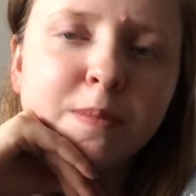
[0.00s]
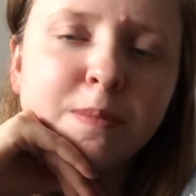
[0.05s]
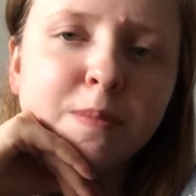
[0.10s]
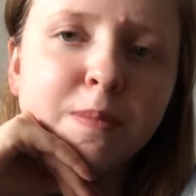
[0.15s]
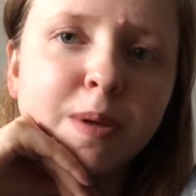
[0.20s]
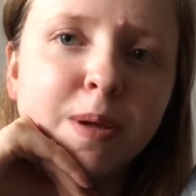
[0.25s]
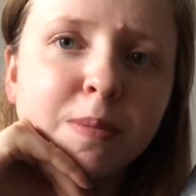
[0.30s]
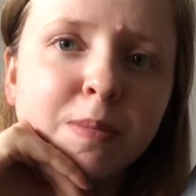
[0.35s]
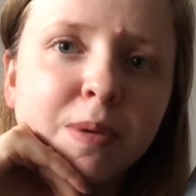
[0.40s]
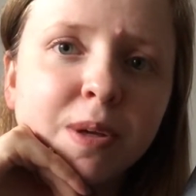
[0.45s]

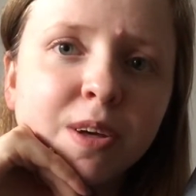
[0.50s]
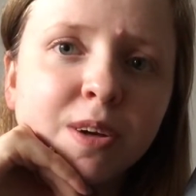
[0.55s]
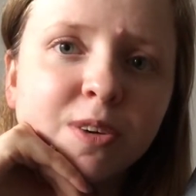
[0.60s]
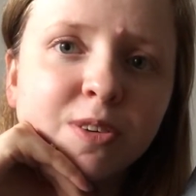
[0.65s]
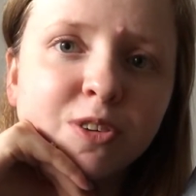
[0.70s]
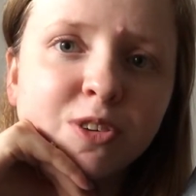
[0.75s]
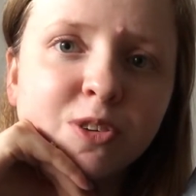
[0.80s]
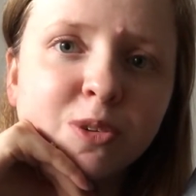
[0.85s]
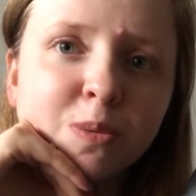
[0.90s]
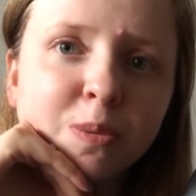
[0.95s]
maybe I'll
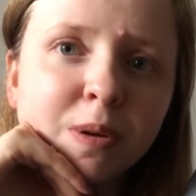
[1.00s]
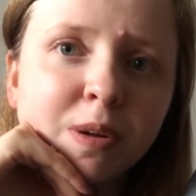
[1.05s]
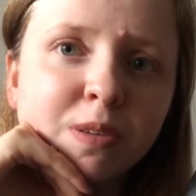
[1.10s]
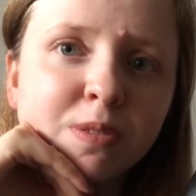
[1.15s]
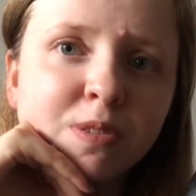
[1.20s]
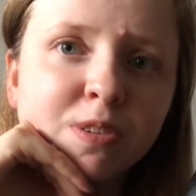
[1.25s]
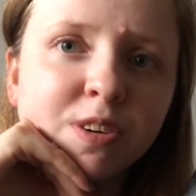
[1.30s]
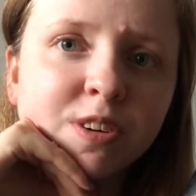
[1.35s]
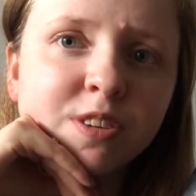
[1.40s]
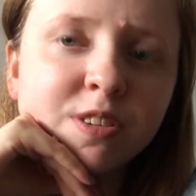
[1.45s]
just wait
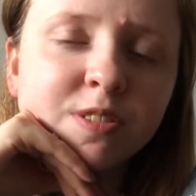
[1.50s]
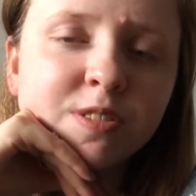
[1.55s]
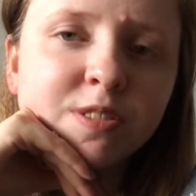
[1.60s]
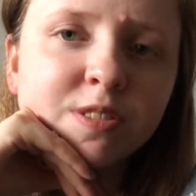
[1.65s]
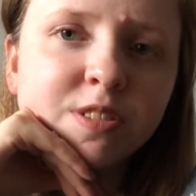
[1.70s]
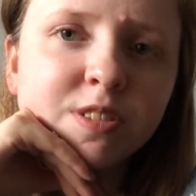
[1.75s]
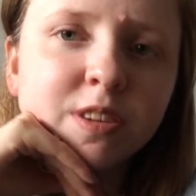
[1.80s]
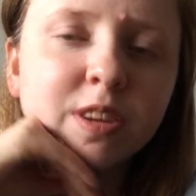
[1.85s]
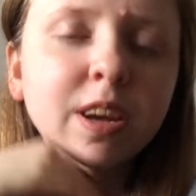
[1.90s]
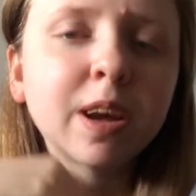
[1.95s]
for it
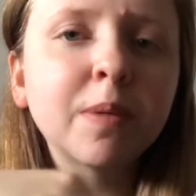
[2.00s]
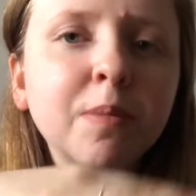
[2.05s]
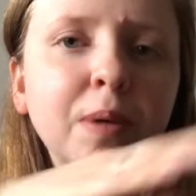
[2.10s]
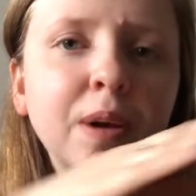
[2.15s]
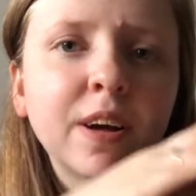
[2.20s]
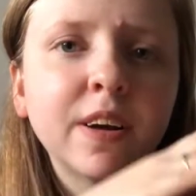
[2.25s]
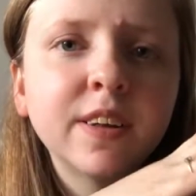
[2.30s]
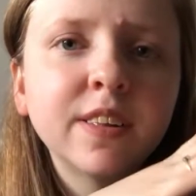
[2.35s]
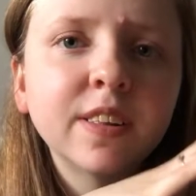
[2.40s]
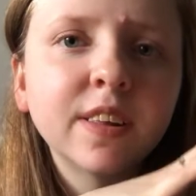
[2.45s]
to come
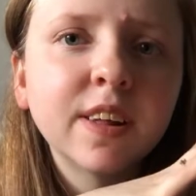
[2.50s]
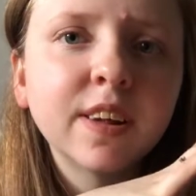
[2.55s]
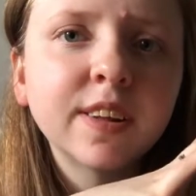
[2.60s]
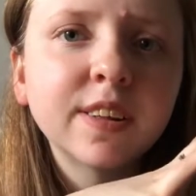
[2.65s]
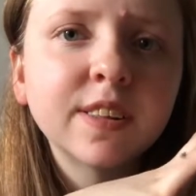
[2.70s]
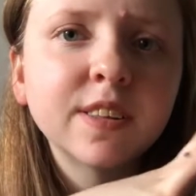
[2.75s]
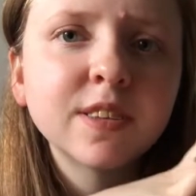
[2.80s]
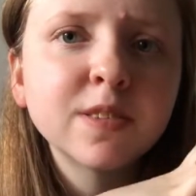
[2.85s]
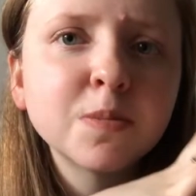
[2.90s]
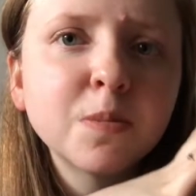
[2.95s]
out in
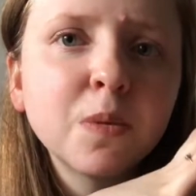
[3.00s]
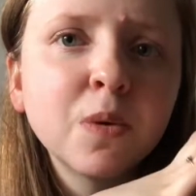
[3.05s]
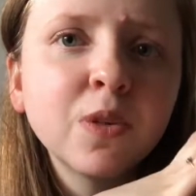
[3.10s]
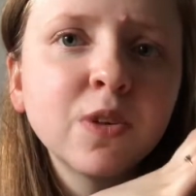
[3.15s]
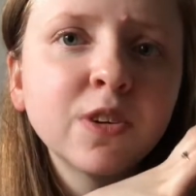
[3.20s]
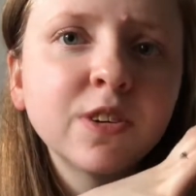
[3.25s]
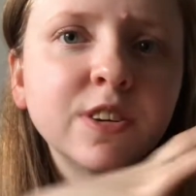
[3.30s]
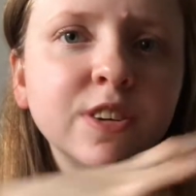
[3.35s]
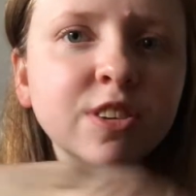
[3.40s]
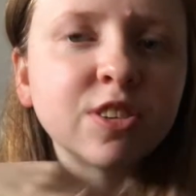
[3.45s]
like the
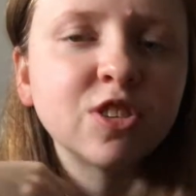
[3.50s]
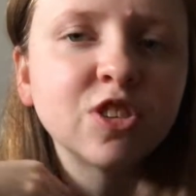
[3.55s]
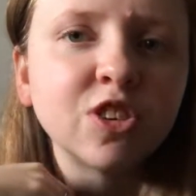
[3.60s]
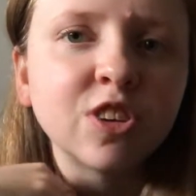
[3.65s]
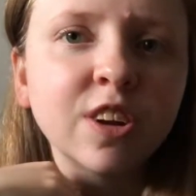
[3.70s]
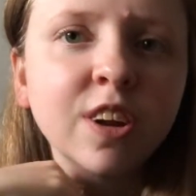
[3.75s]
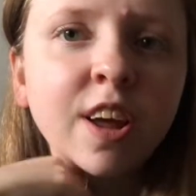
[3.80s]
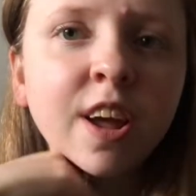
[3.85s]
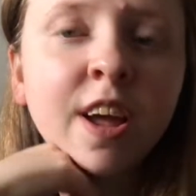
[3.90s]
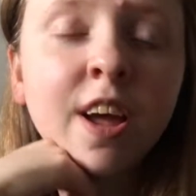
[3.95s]
smaller
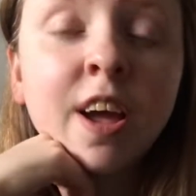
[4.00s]
edition.